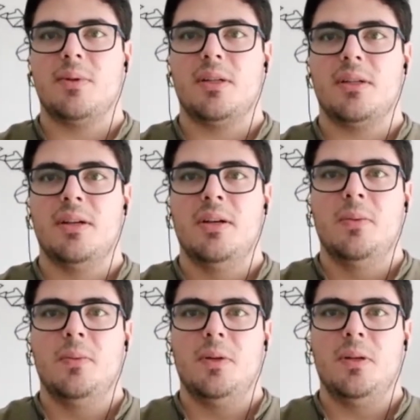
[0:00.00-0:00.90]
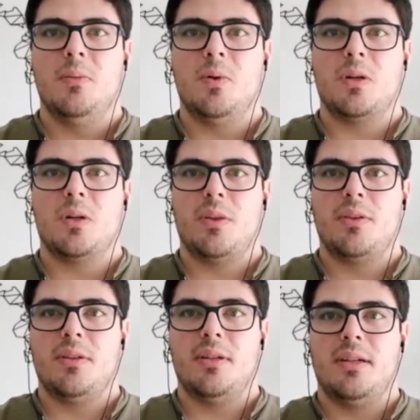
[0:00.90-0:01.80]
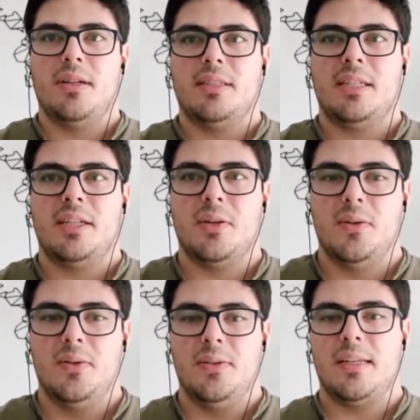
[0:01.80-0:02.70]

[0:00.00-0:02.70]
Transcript: We work with a single,